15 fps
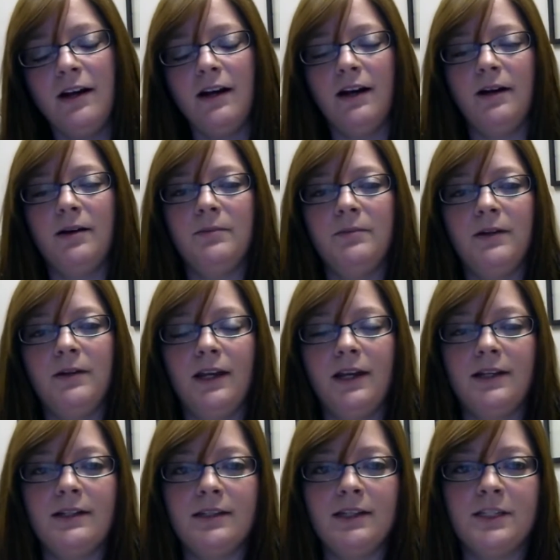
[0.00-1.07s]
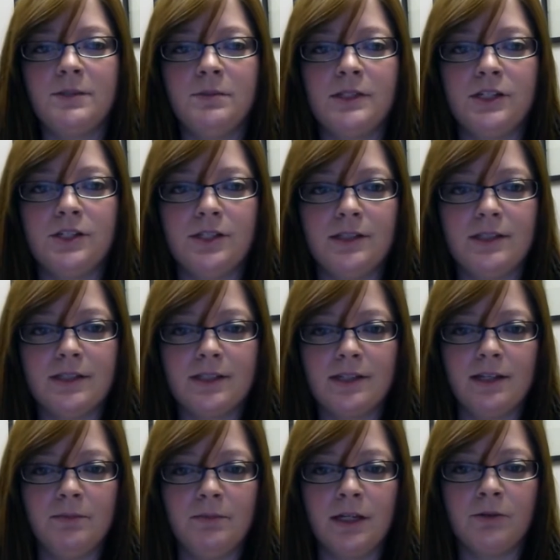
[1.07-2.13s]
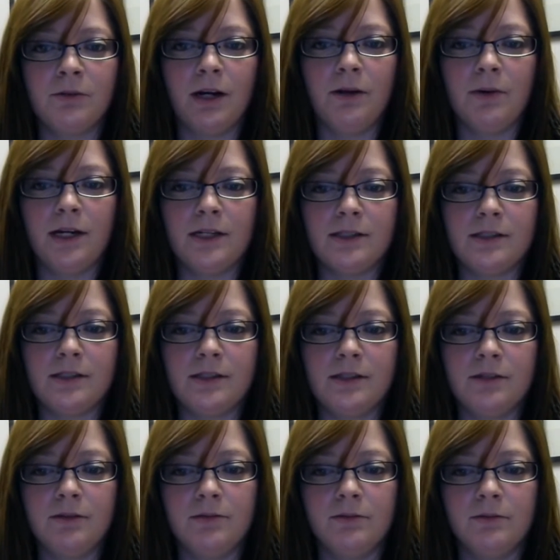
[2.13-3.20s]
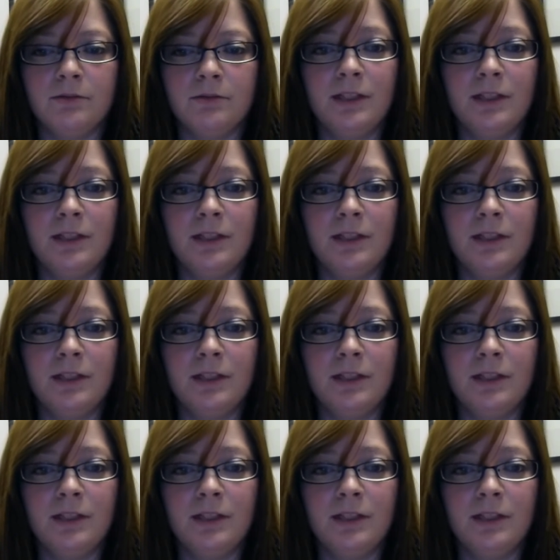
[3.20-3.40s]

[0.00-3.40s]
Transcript: and these positions can be great ways to